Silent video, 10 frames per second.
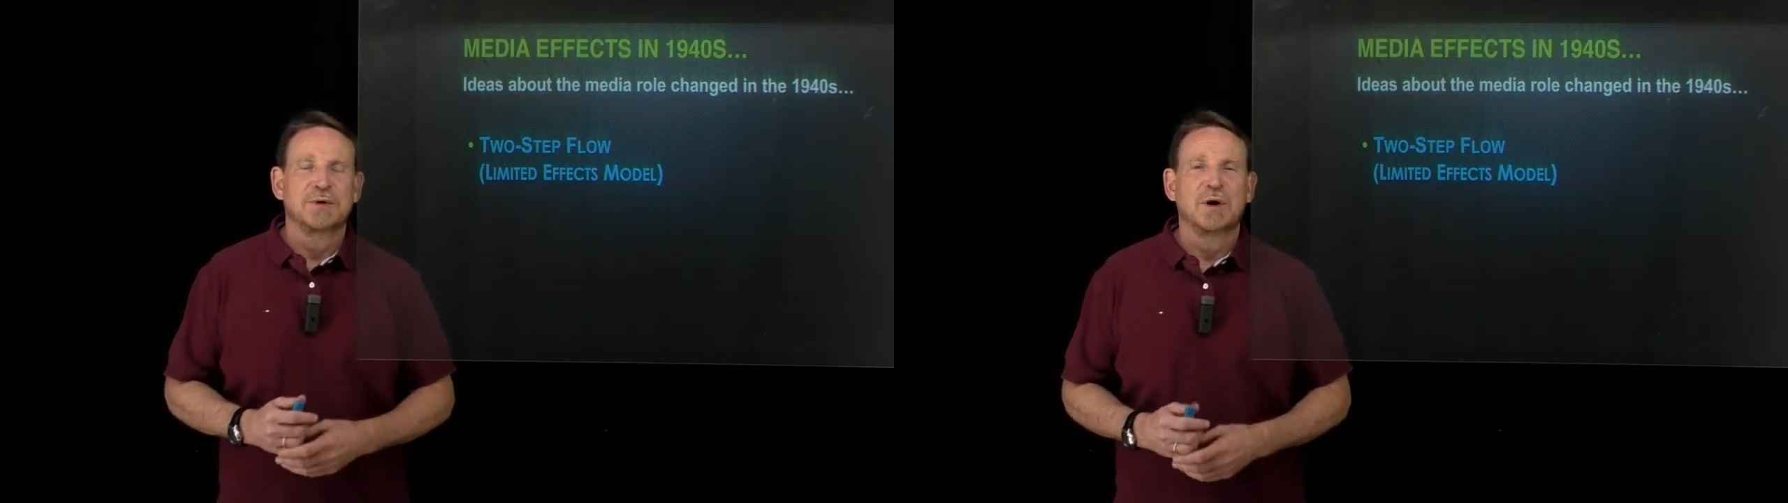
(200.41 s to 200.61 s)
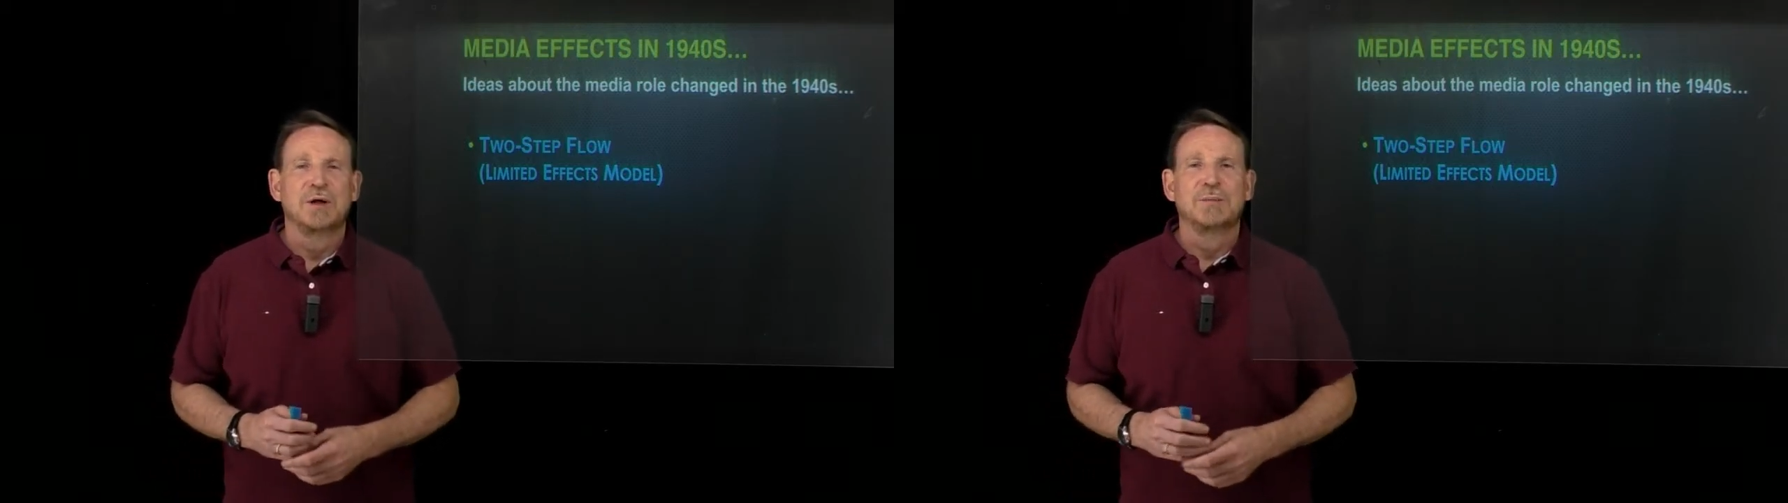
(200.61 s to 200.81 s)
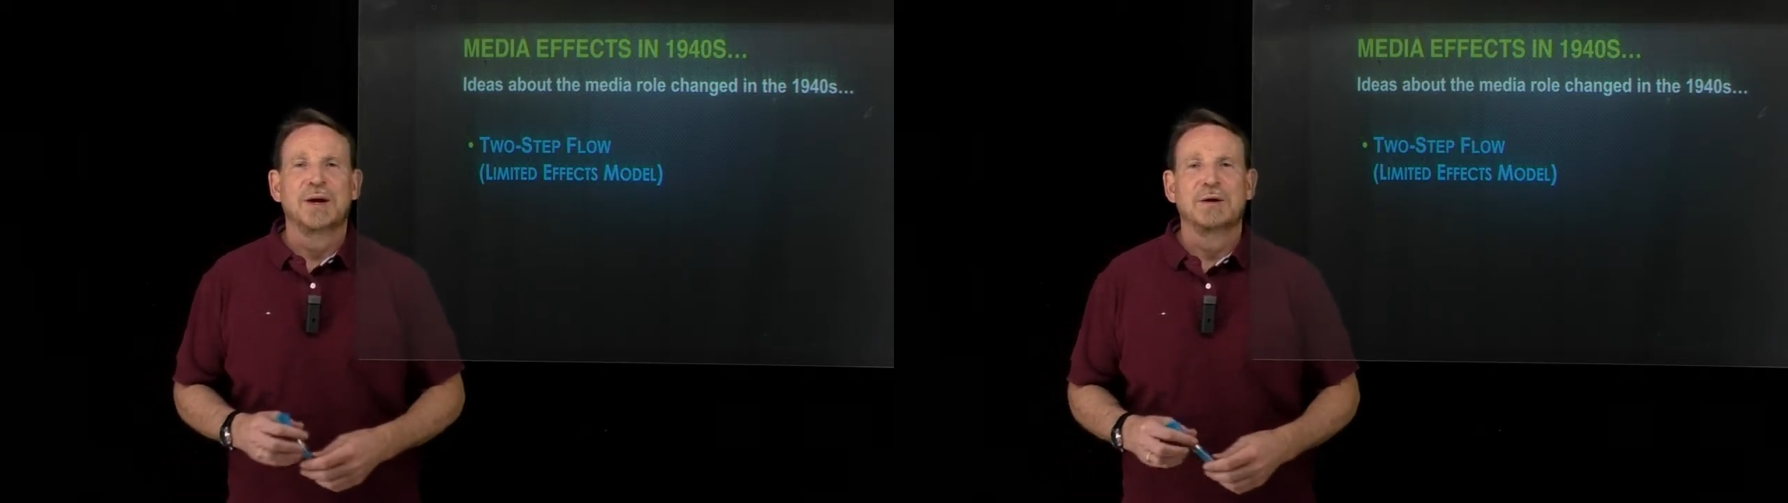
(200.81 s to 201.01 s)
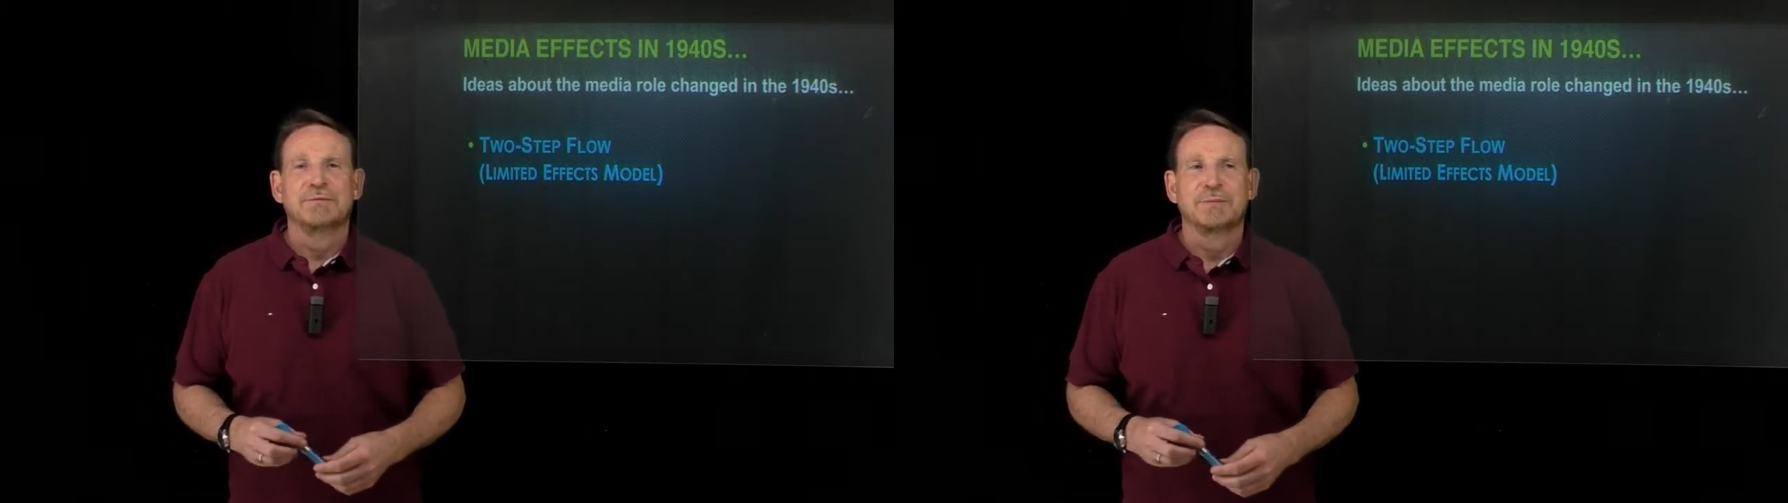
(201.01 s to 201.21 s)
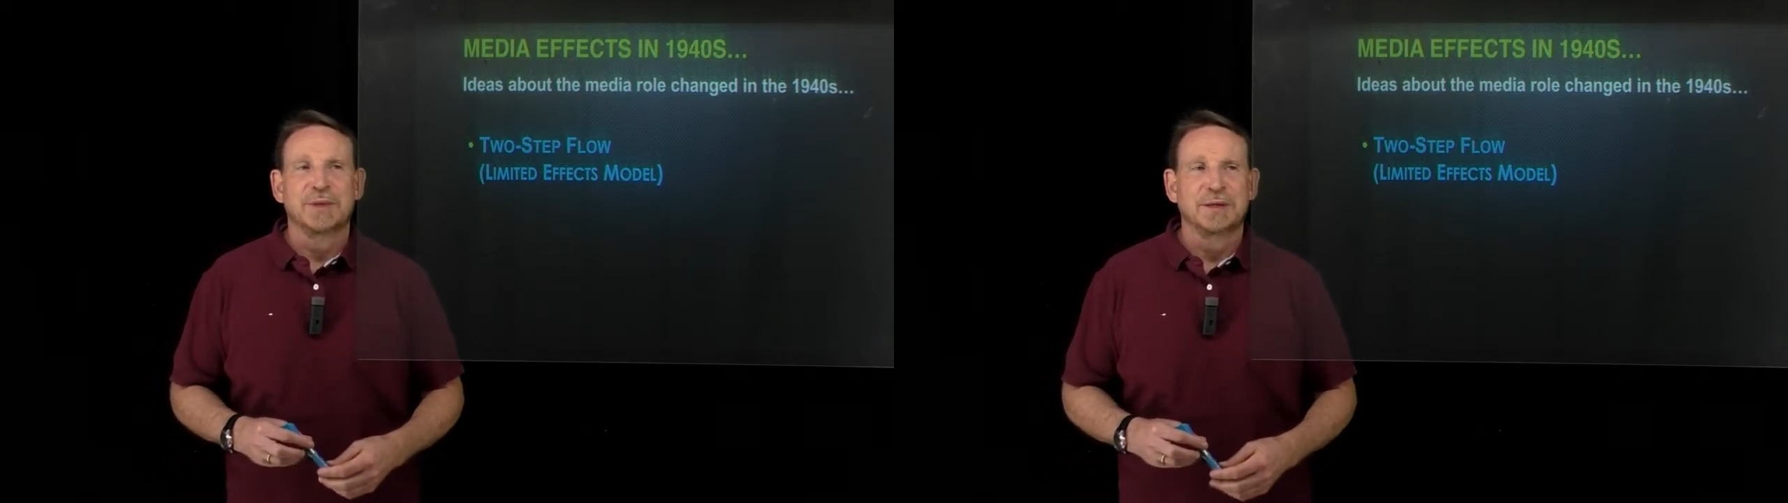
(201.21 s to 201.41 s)
the
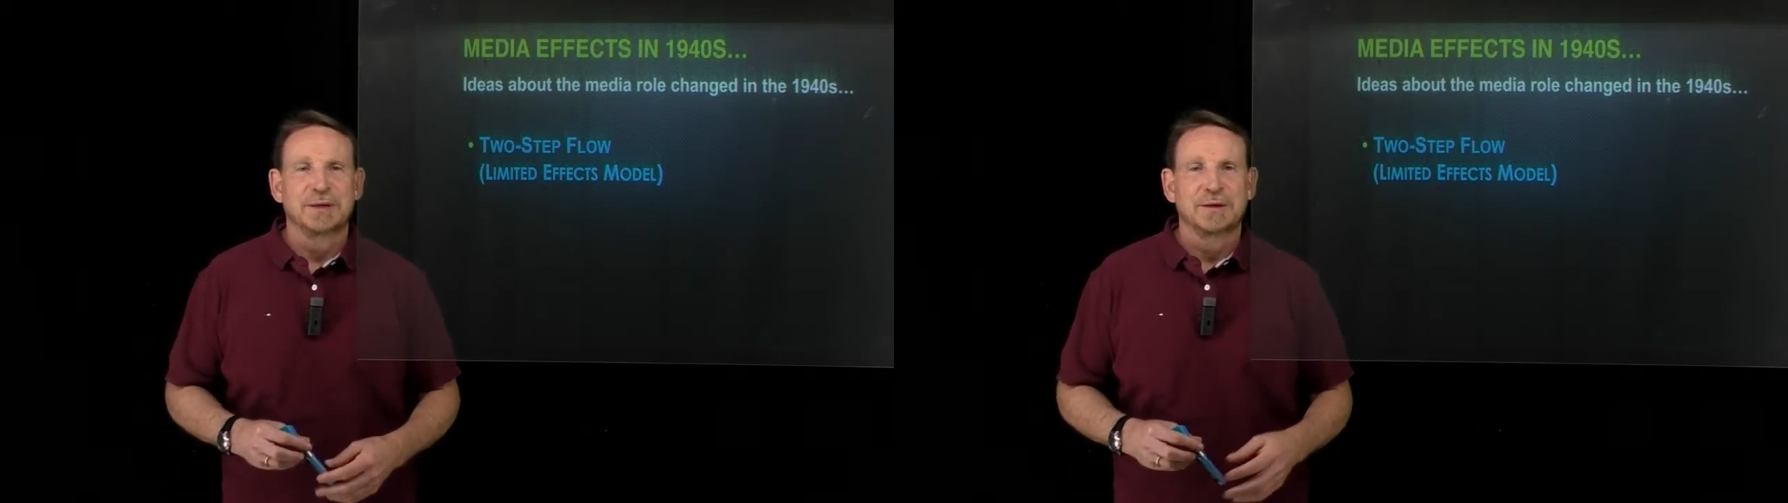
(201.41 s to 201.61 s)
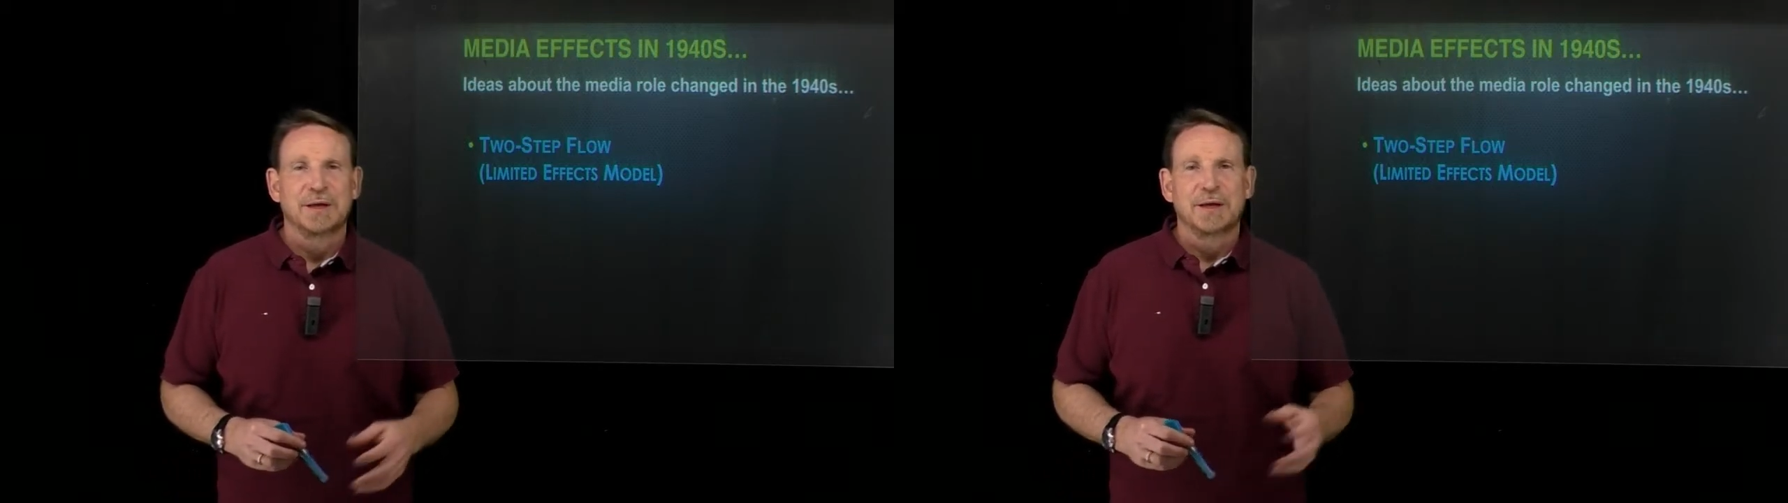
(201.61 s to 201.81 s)
all-powerful media